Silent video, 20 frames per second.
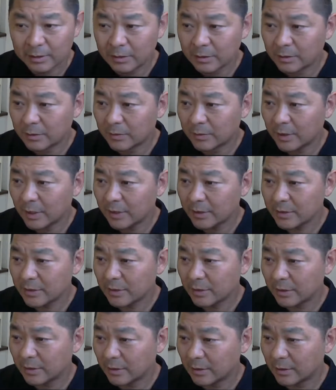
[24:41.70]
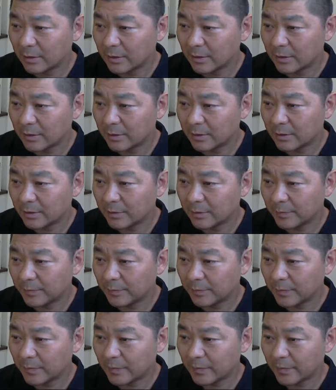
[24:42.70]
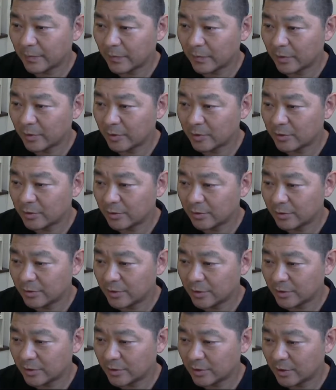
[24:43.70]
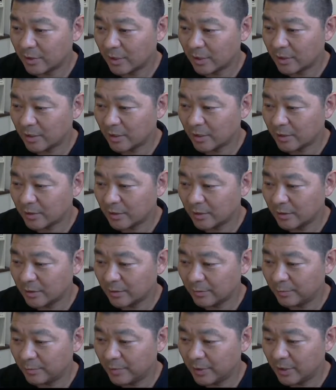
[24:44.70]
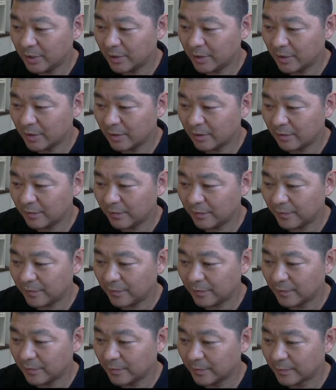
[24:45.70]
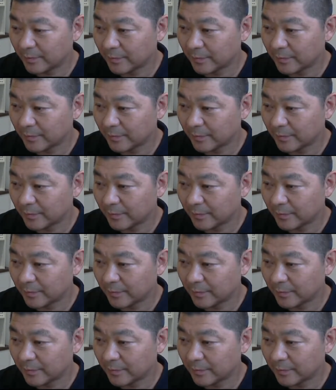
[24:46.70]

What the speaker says: All right, I'm going to just get that in the PDF,